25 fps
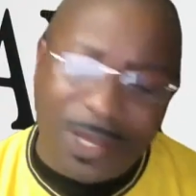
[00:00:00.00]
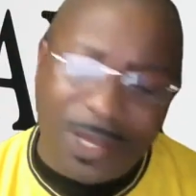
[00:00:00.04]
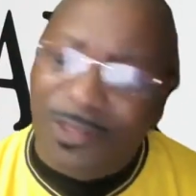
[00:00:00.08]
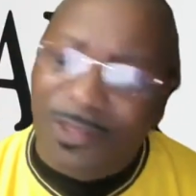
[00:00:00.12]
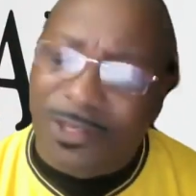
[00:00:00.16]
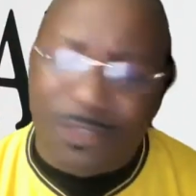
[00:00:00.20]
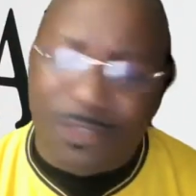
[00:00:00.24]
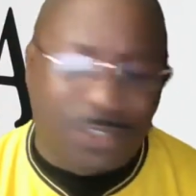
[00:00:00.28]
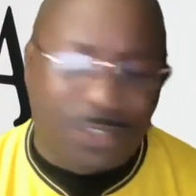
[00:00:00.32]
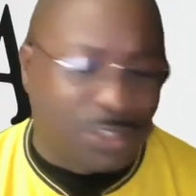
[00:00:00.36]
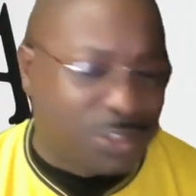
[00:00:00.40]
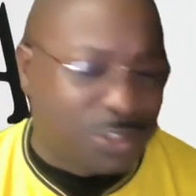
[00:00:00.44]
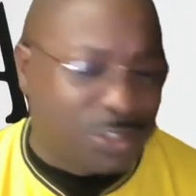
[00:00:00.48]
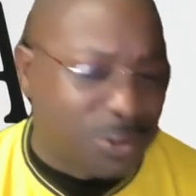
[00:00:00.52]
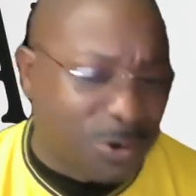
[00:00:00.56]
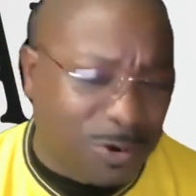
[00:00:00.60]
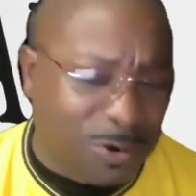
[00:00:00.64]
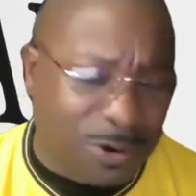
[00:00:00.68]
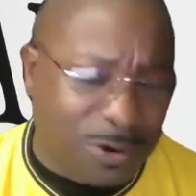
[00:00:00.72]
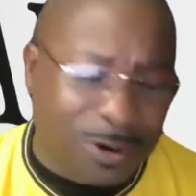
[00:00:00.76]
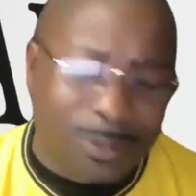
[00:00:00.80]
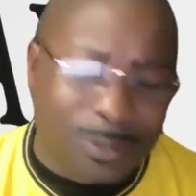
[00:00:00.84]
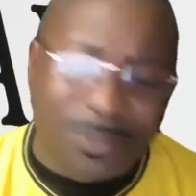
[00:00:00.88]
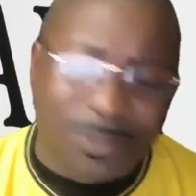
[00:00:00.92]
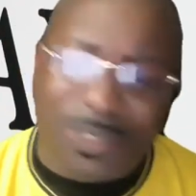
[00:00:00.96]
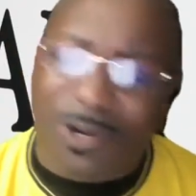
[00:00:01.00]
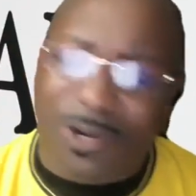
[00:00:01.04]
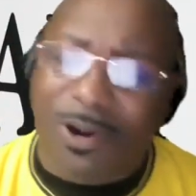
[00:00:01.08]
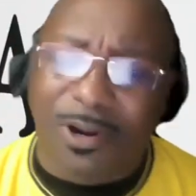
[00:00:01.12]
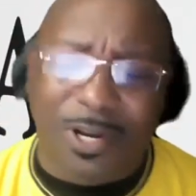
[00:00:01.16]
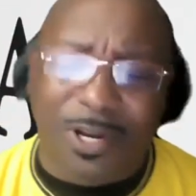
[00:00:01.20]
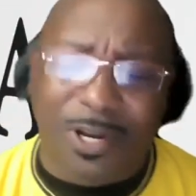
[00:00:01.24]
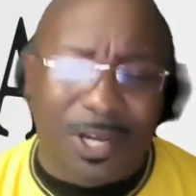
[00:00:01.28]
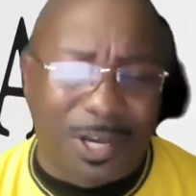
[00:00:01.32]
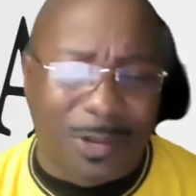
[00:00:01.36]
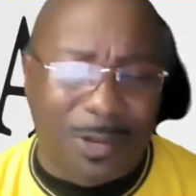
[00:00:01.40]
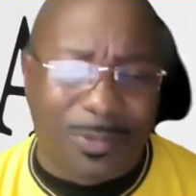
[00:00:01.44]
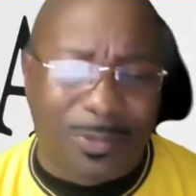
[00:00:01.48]
The storms are
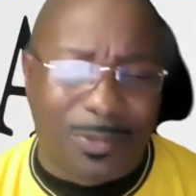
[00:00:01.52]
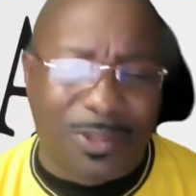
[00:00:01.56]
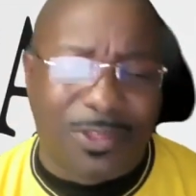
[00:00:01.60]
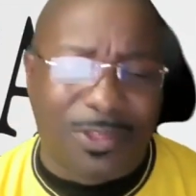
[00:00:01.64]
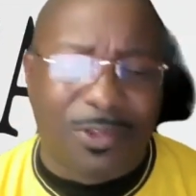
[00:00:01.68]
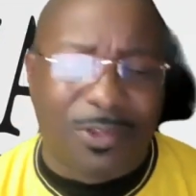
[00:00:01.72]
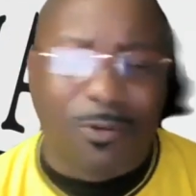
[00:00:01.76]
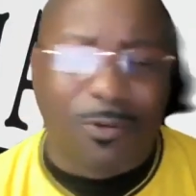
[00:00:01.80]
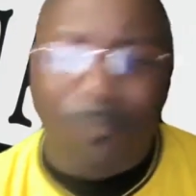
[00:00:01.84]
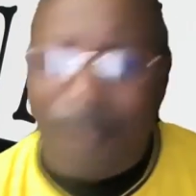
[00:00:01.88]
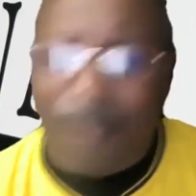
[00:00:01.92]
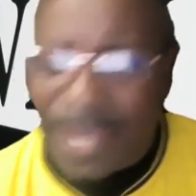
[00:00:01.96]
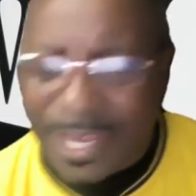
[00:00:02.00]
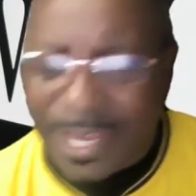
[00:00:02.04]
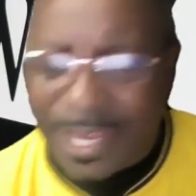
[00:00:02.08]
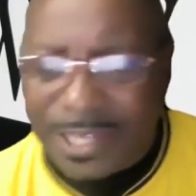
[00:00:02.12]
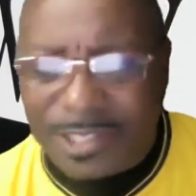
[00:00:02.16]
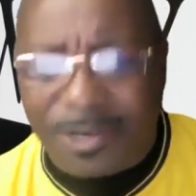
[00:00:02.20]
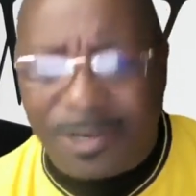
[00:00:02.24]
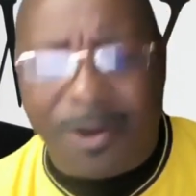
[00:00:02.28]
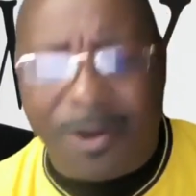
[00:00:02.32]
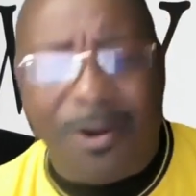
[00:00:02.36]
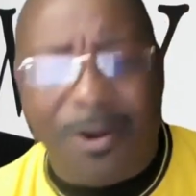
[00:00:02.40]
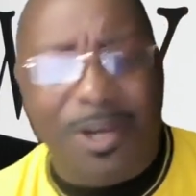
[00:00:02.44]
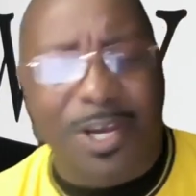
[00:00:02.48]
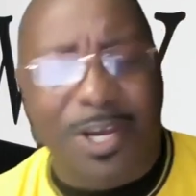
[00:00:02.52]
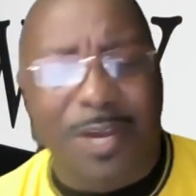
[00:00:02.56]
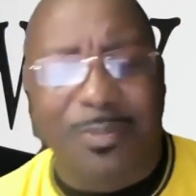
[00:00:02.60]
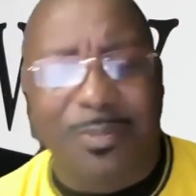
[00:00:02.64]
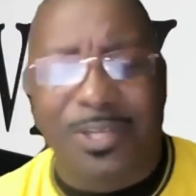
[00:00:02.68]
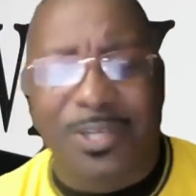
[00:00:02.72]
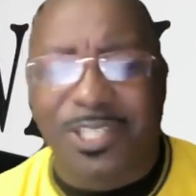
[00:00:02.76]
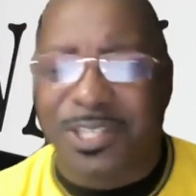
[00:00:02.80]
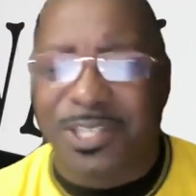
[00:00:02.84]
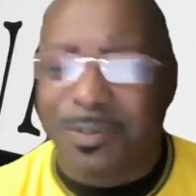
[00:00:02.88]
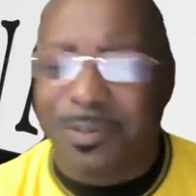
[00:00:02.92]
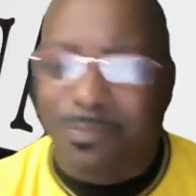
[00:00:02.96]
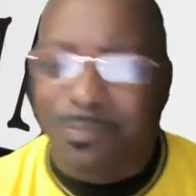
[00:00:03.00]
coming. The winds are coming
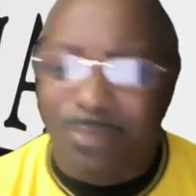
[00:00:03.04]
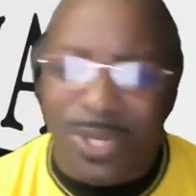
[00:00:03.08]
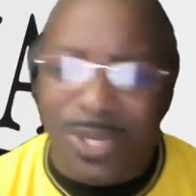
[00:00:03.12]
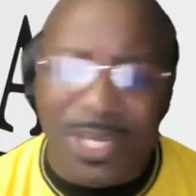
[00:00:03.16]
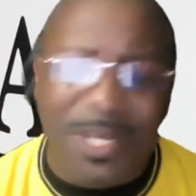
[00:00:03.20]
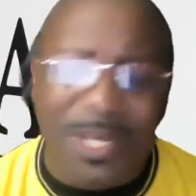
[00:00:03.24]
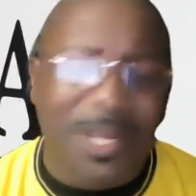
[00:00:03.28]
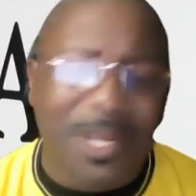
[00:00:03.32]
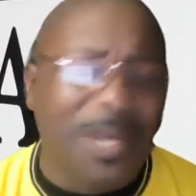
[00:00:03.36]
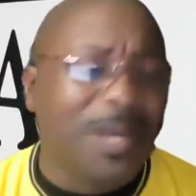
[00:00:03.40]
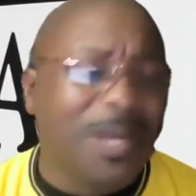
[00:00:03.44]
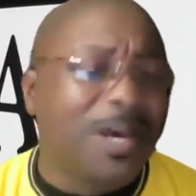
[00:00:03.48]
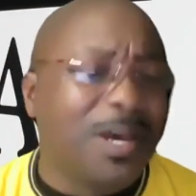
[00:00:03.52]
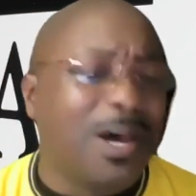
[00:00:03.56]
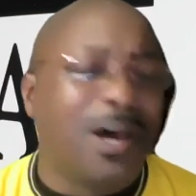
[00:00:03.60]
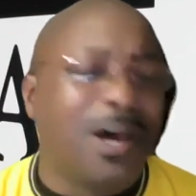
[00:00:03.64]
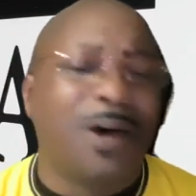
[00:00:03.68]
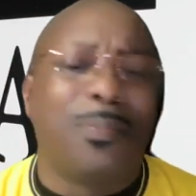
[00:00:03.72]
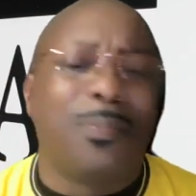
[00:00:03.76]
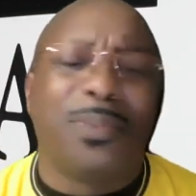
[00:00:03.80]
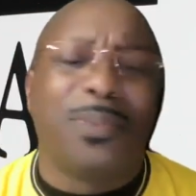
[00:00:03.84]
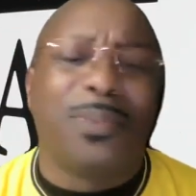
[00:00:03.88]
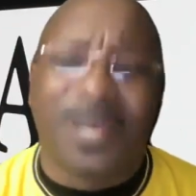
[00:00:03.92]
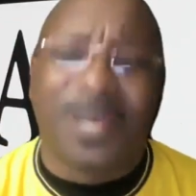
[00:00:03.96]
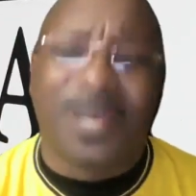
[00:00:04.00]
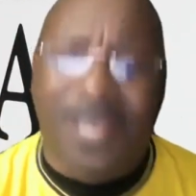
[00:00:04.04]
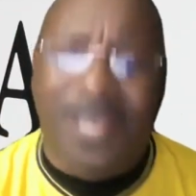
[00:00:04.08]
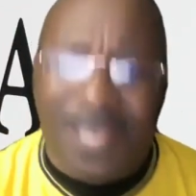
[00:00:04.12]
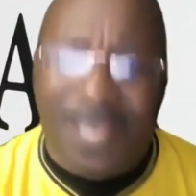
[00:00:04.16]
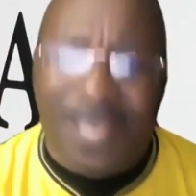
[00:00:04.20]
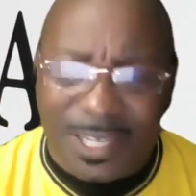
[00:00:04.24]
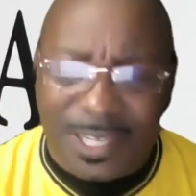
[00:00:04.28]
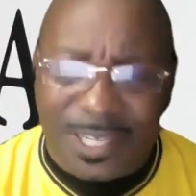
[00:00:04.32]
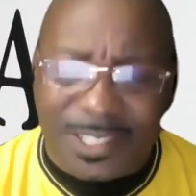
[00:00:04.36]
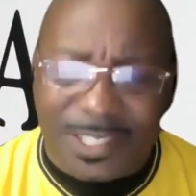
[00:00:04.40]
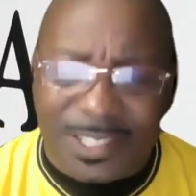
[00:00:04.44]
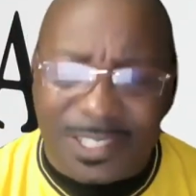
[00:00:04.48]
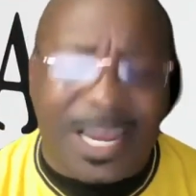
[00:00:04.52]
to beat up
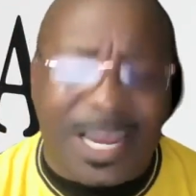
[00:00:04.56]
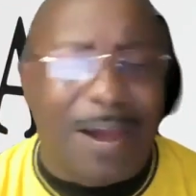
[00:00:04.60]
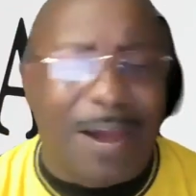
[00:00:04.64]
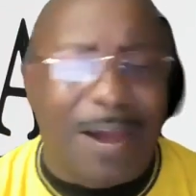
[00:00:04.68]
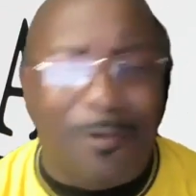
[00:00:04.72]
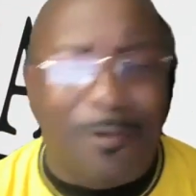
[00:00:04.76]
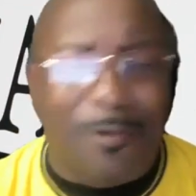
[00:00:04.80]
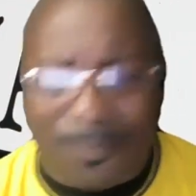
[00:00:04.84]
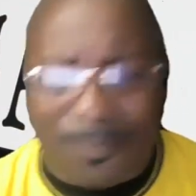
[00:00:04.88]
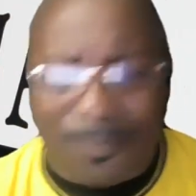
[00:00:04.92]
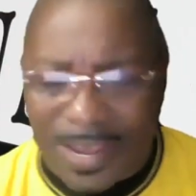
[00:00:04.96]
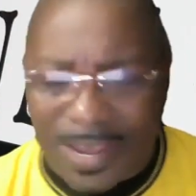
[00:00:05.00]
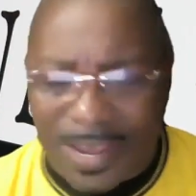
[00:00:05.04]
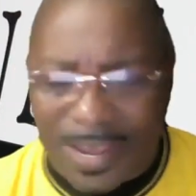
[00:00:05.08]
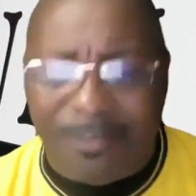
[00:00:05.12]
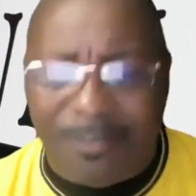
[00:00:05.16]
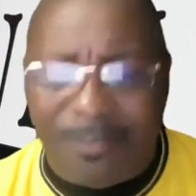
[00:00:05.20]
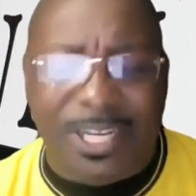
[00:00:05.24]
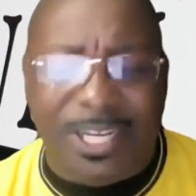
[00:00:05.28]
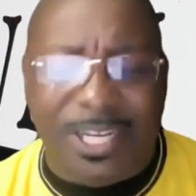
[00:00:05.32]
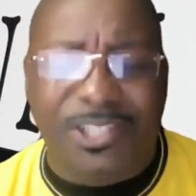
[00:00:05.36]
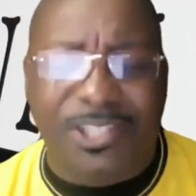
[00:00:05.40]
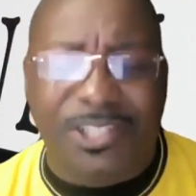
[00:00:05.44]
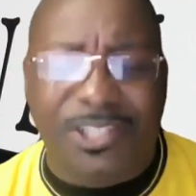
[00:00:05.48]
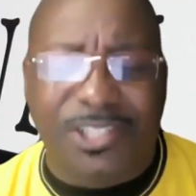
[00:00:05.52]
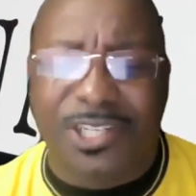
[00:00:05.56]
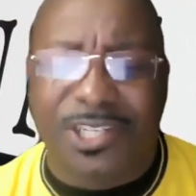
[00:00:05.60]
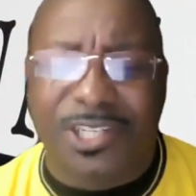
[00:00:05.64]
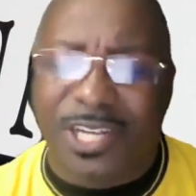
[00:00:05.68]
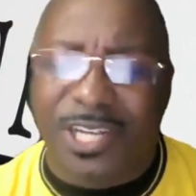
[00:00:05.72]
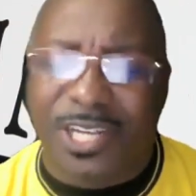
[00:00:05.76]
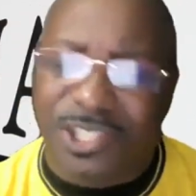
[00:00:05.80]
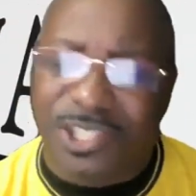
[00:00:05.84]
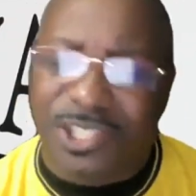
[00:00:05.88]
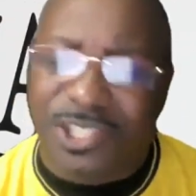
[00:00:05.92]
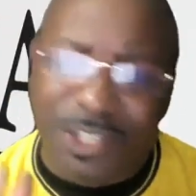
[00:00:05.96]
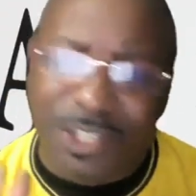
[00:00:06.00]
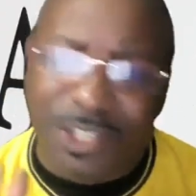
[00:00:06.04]
against our foundation that
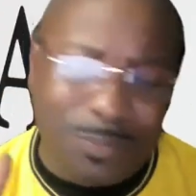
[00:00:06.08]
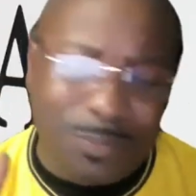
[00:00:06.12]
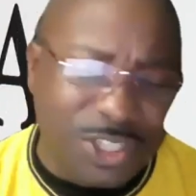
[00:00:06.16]
should be